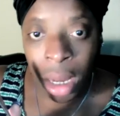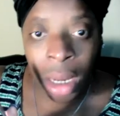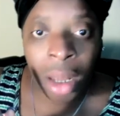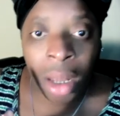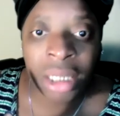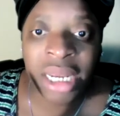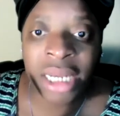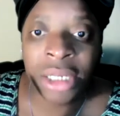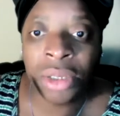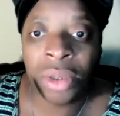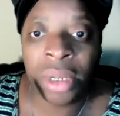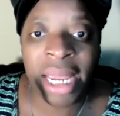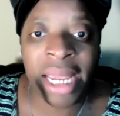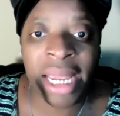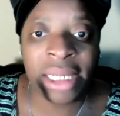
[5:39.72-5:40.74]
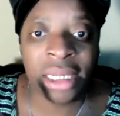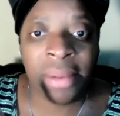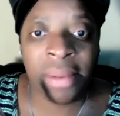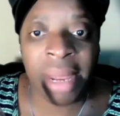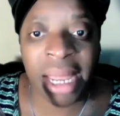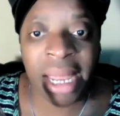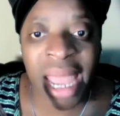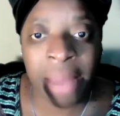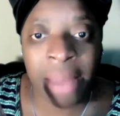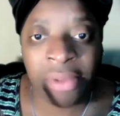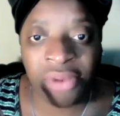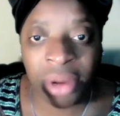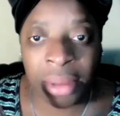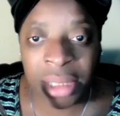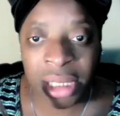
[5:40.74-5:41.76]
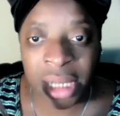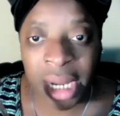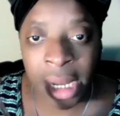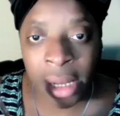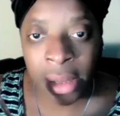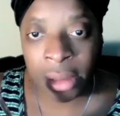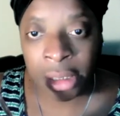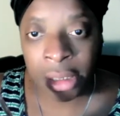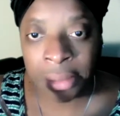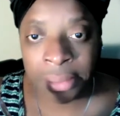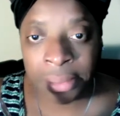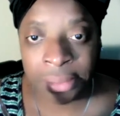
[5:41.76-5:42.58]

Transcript: because they too lazy to make it happen for themselves.